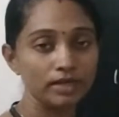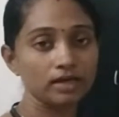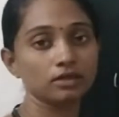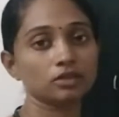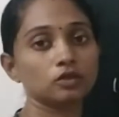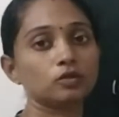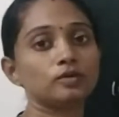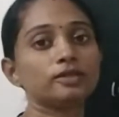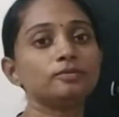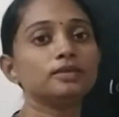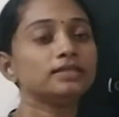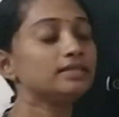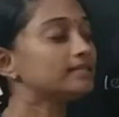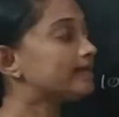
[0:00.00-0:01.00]
concluded
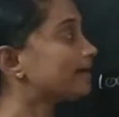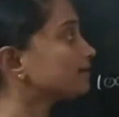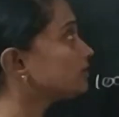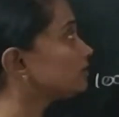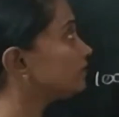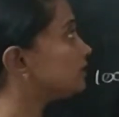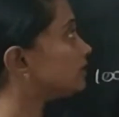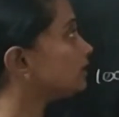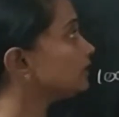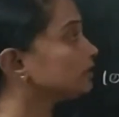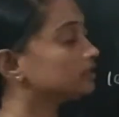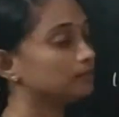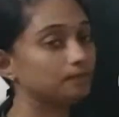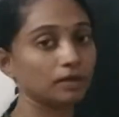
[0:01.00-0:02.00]
by this
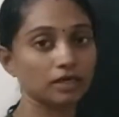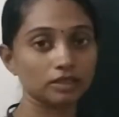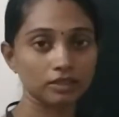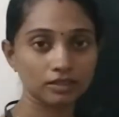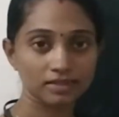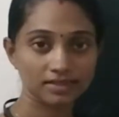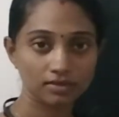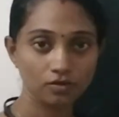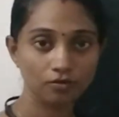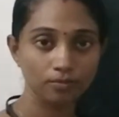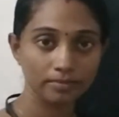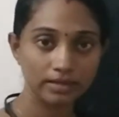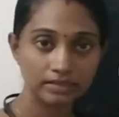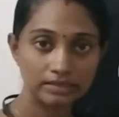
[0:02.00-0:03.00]
activity, the particles
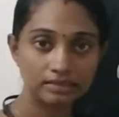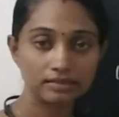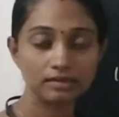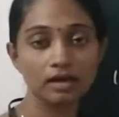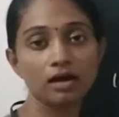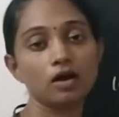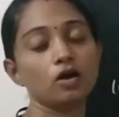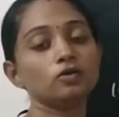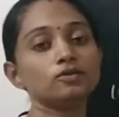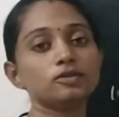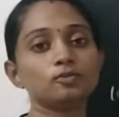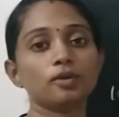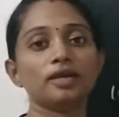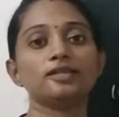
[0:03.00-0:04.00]
of matter have
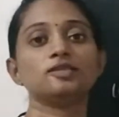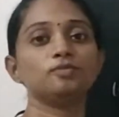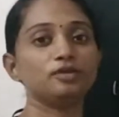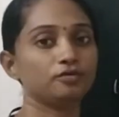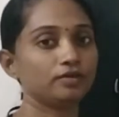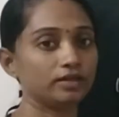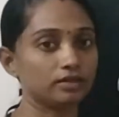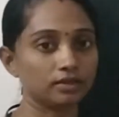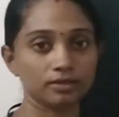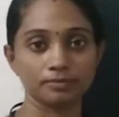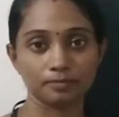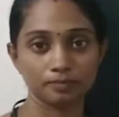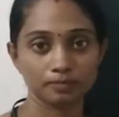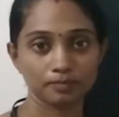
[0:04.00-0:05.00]
space between
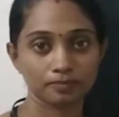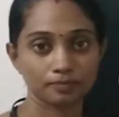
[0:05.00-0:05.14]
them.